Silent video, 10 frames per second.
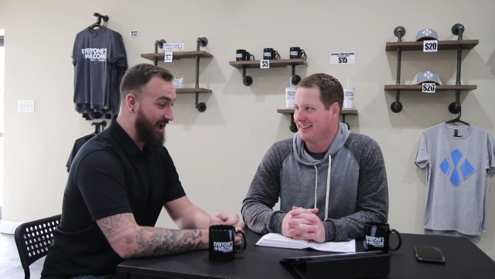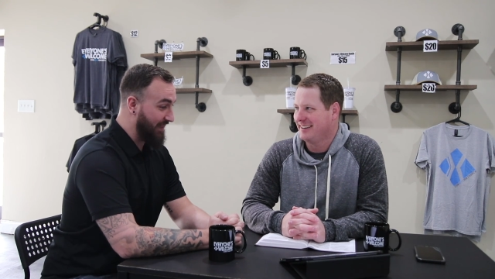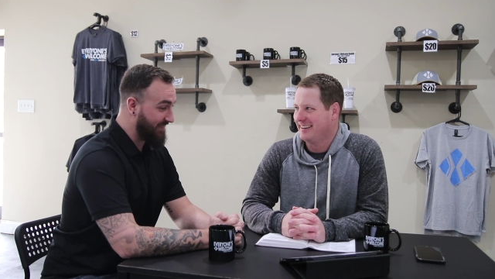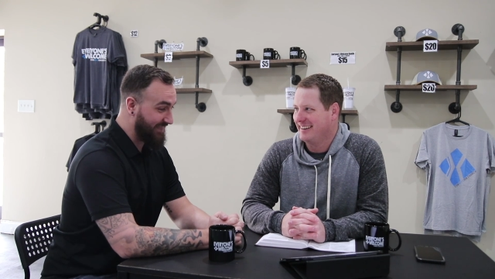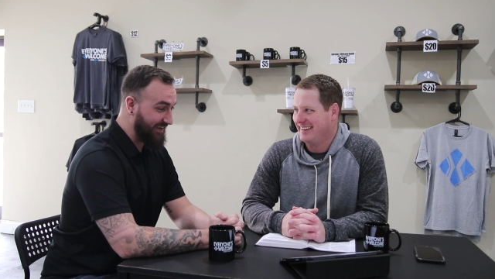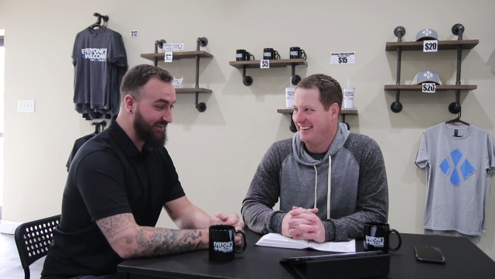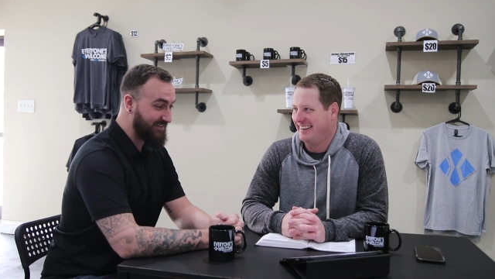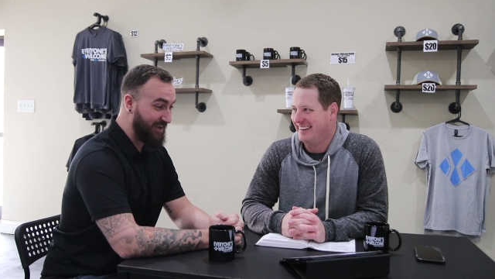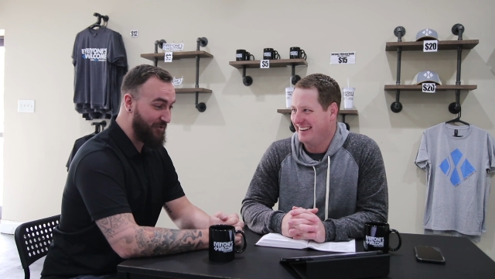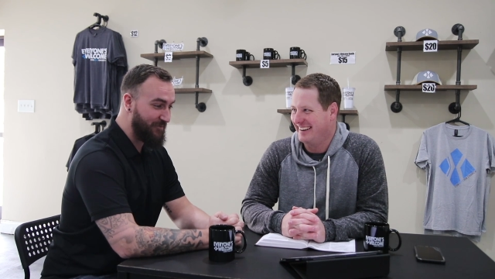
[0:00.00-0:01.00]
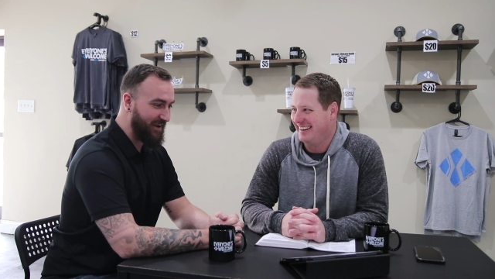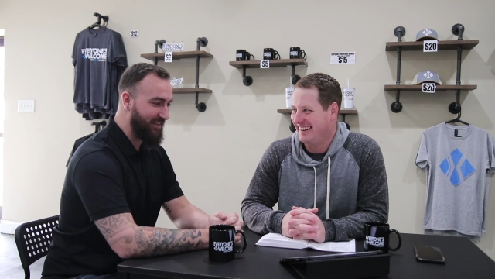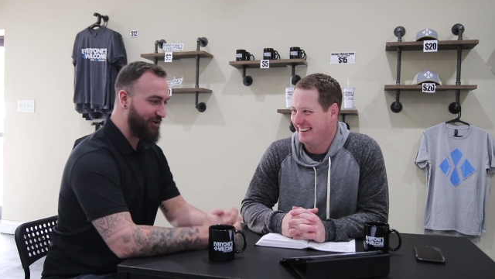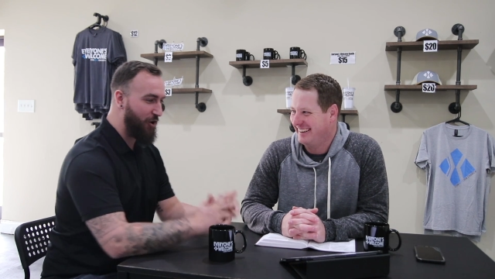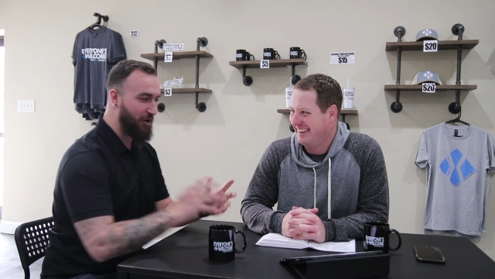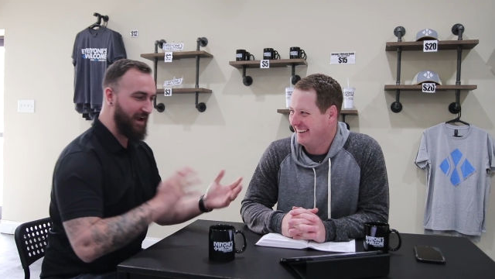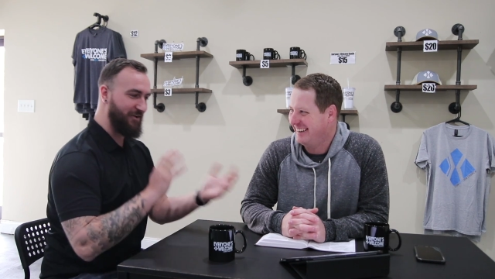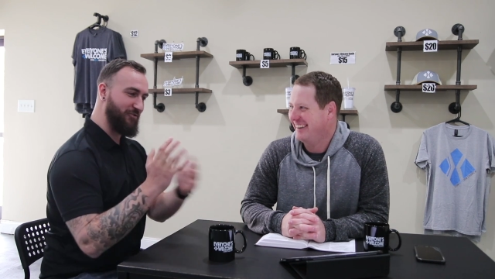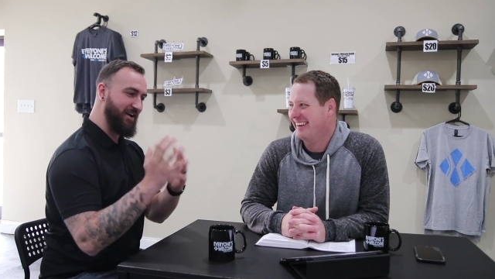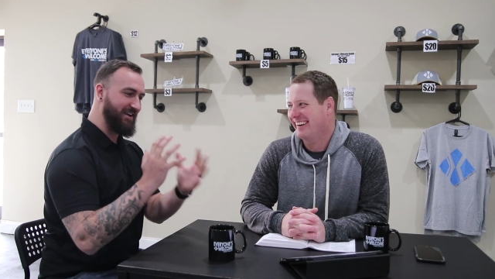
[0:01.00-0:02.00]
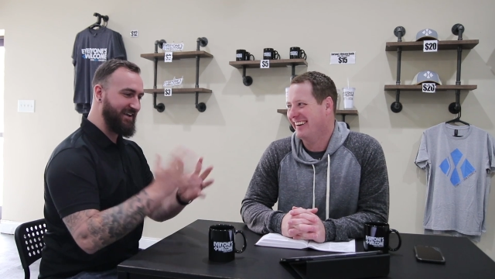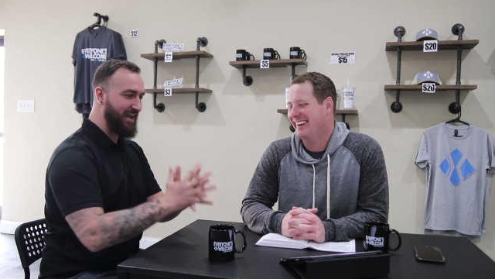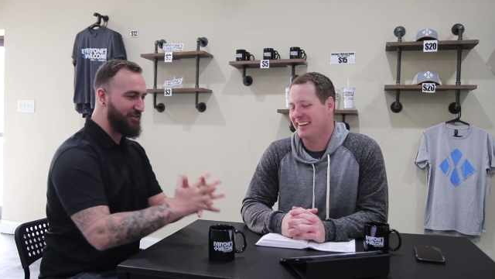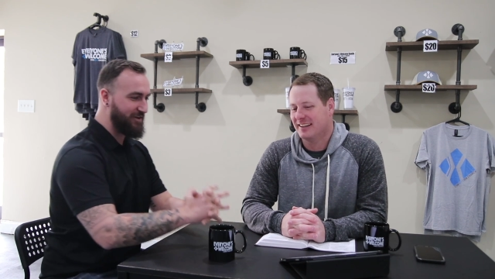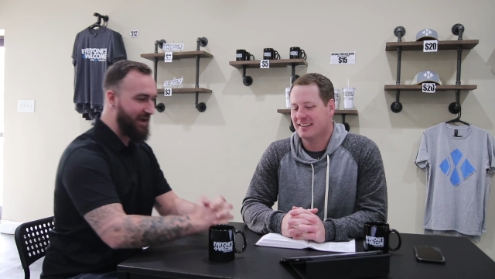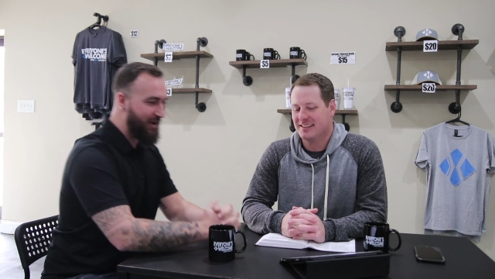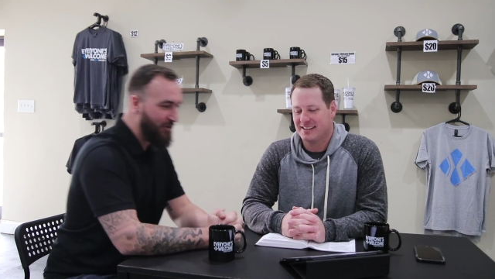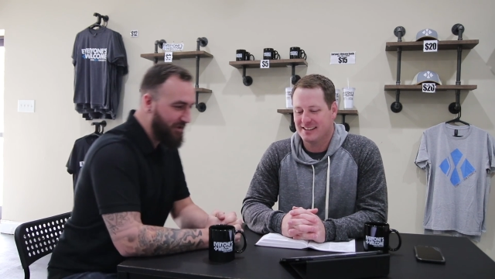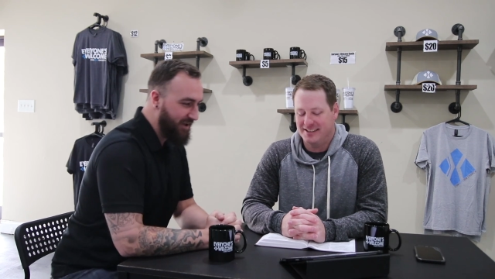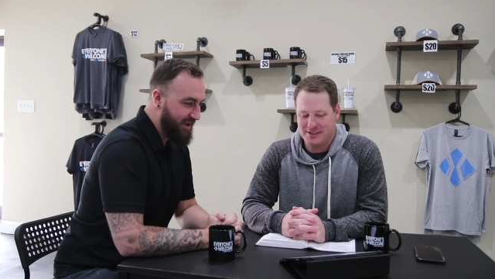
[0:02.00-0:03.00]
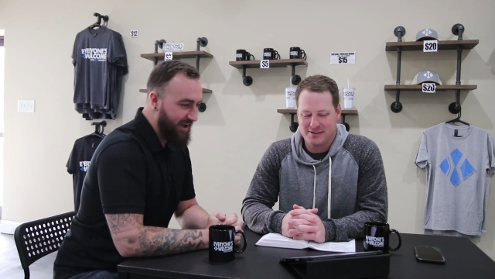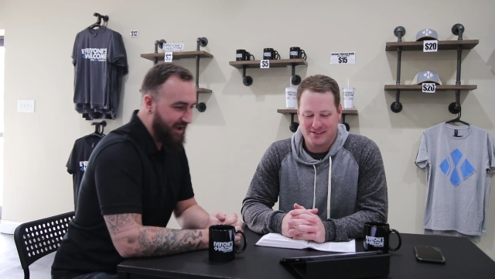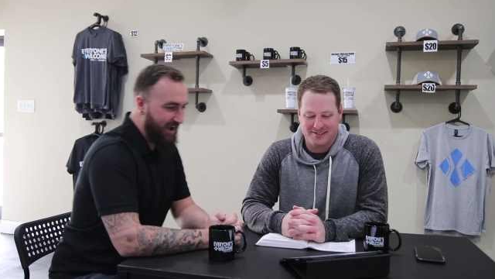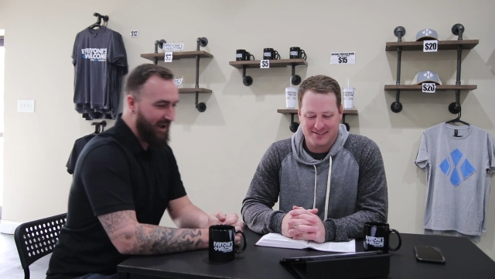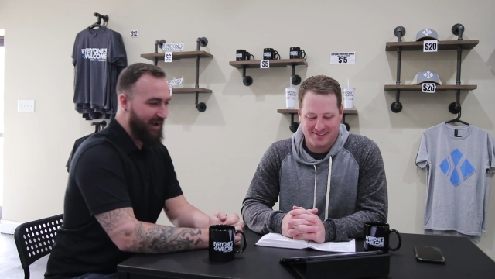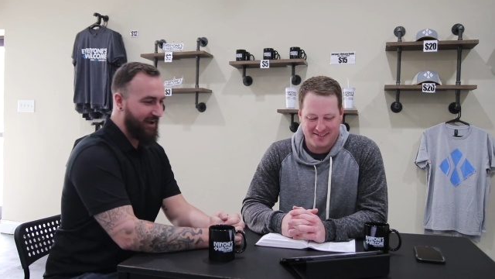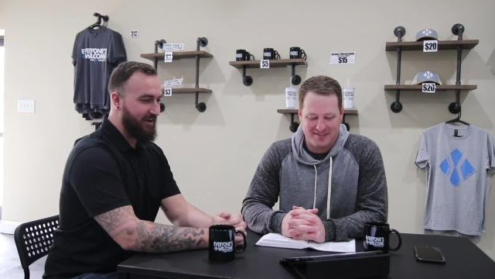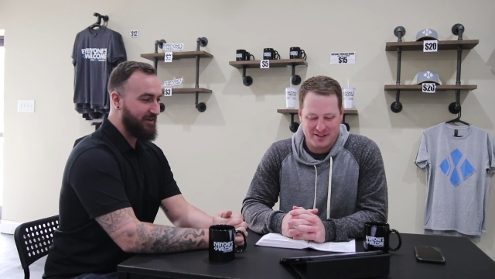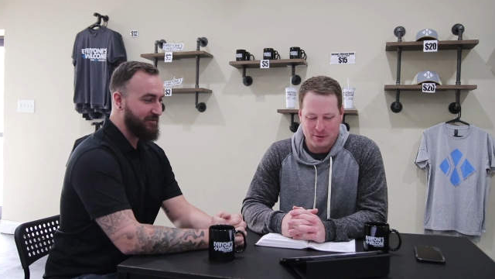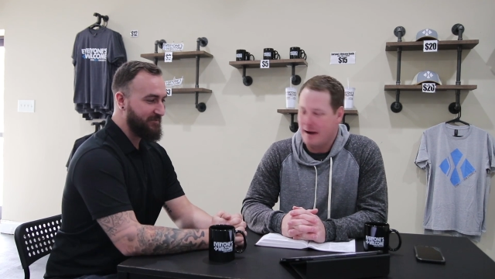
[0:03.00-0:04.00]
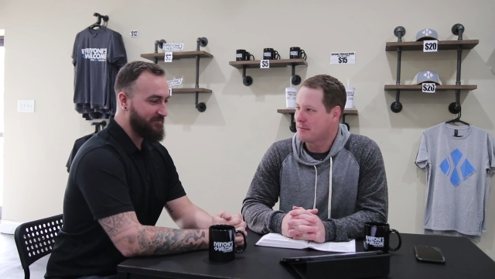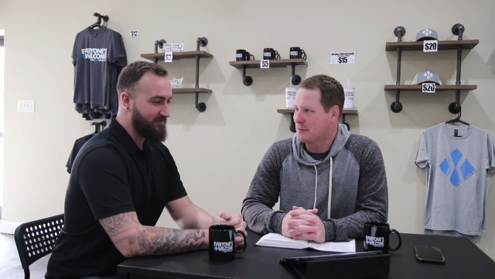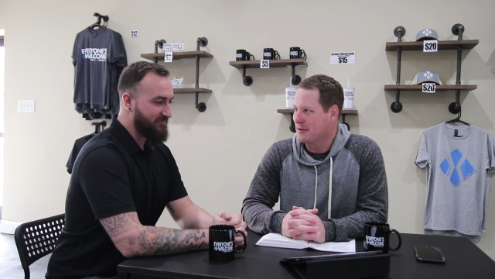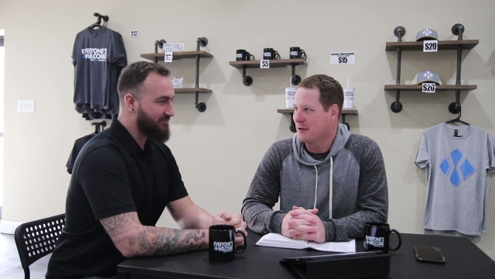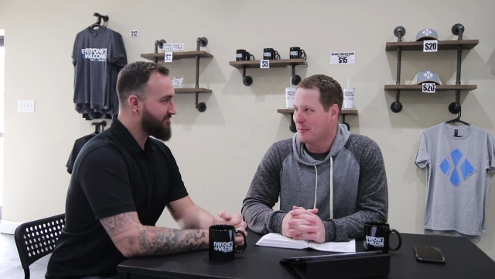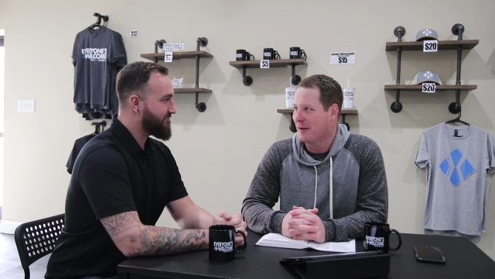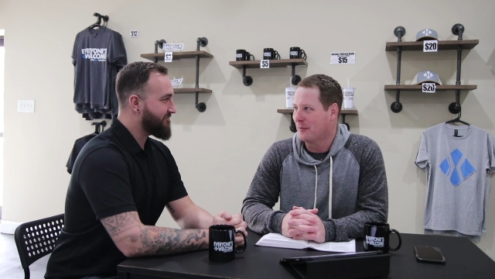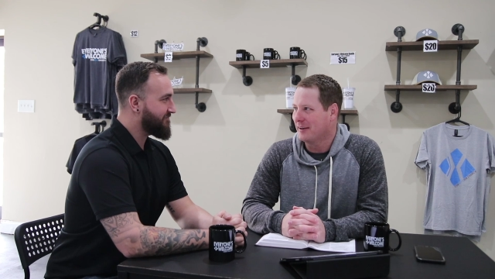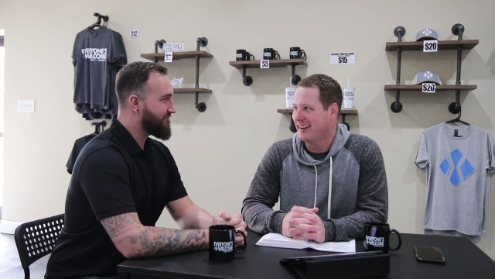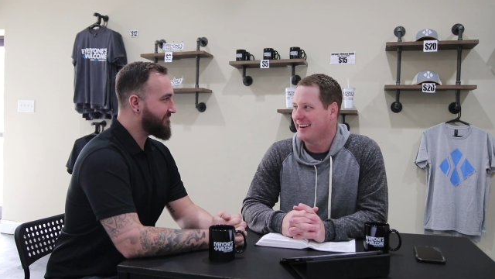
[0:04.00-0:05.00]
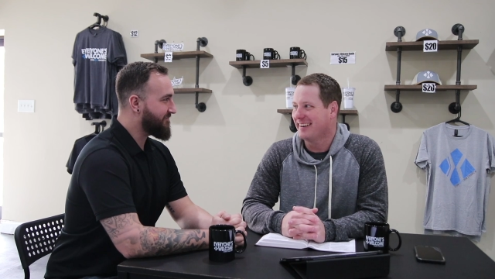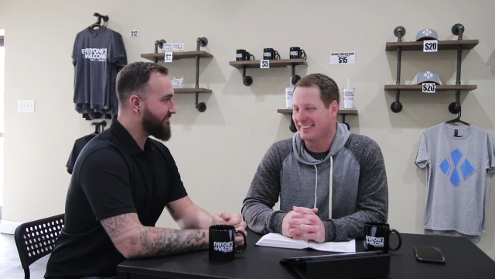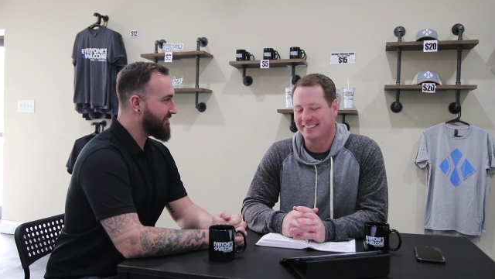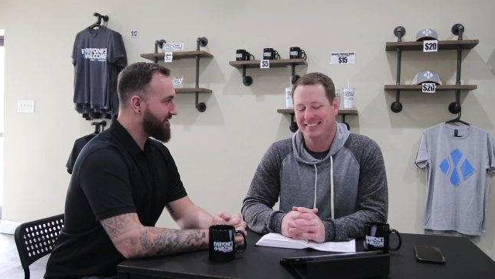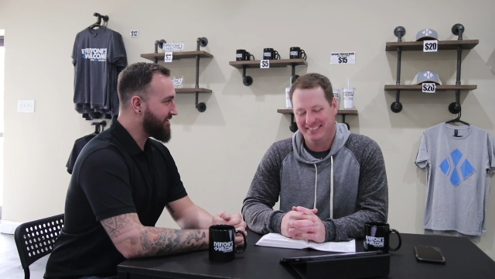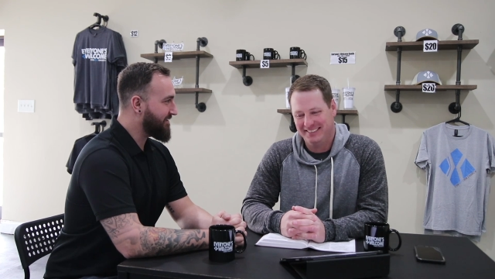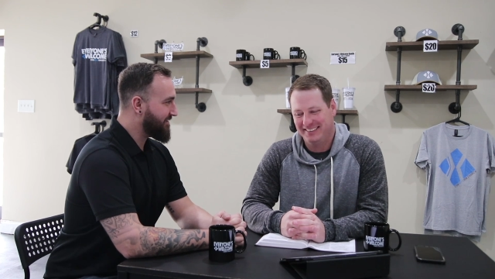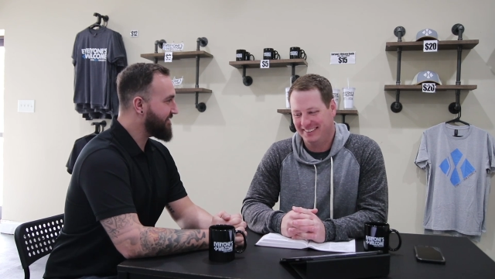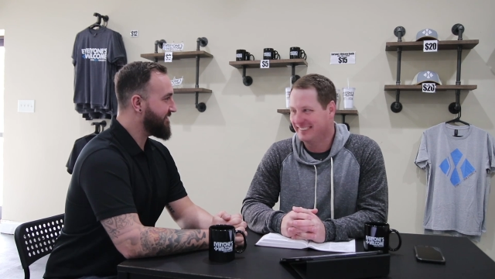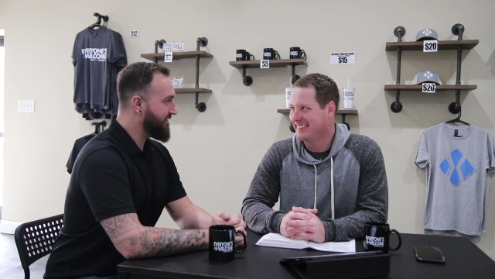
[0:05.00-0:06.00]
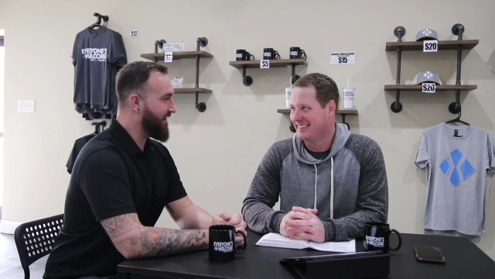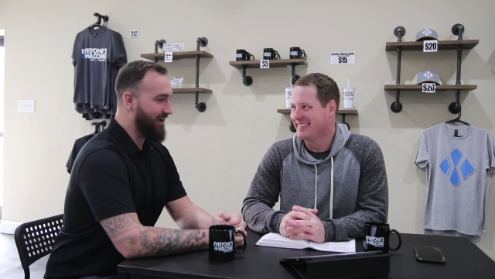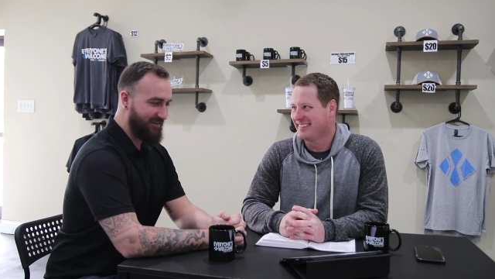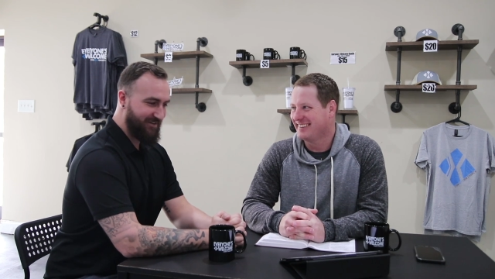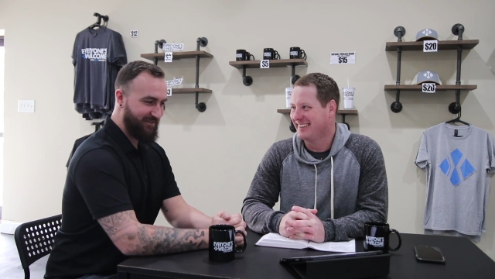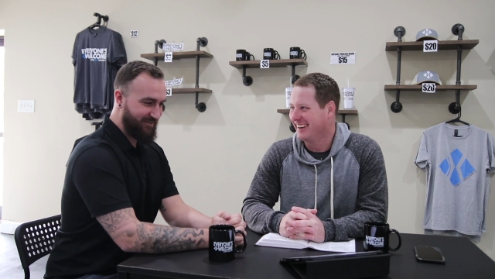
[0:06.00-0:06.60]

Speaker 1: I think so, man. They're all kind of running together now. This, uh,
Speaker 2: that's what happens when you do them all in one day. And
Speaker 1: yeah.